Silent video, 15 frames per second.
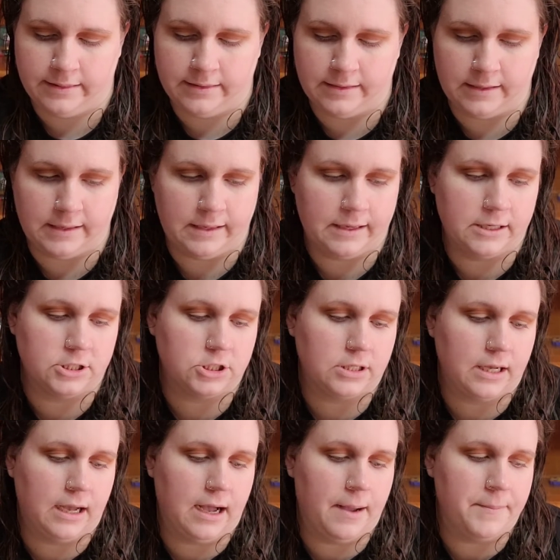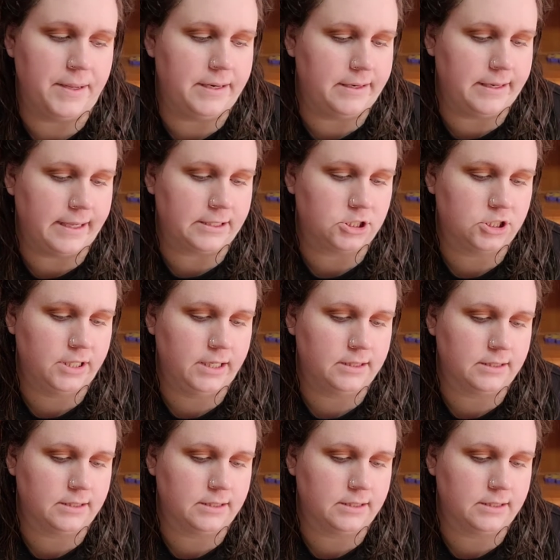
the next shade.